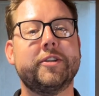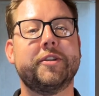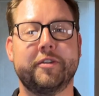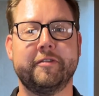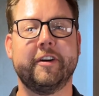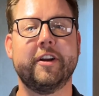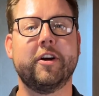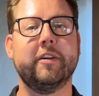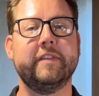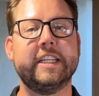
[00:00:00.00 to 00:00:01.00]
certified
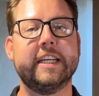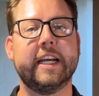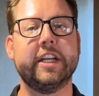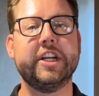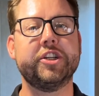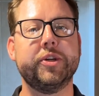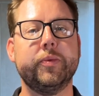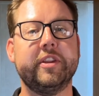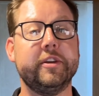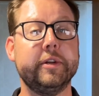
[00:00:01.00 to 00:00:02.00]
RV technician
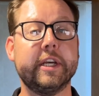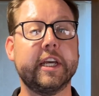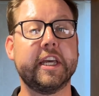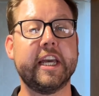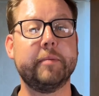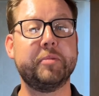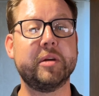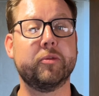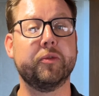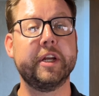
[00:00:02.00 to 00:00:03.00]
with Unique
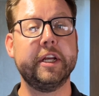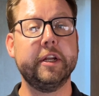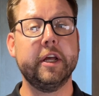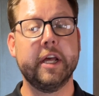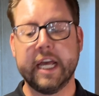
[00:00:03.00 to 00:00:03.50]
Camping Marine,